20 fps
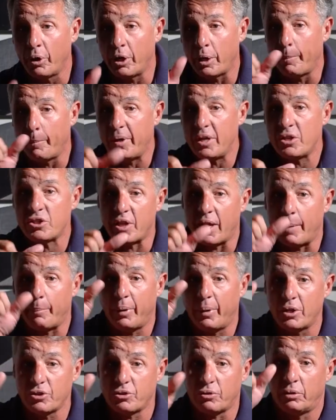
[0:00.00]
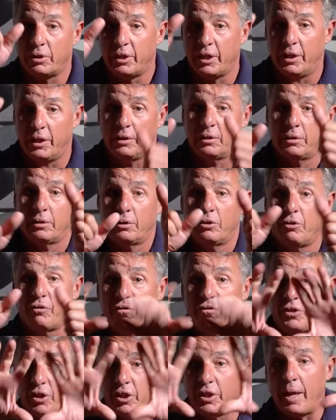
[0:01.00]
a subject matter expert that would
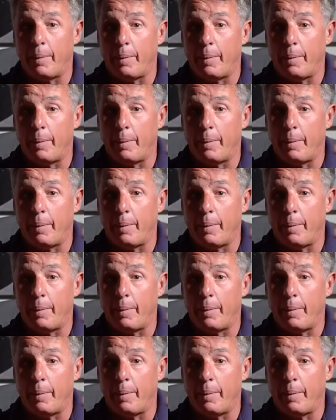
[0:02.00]
help you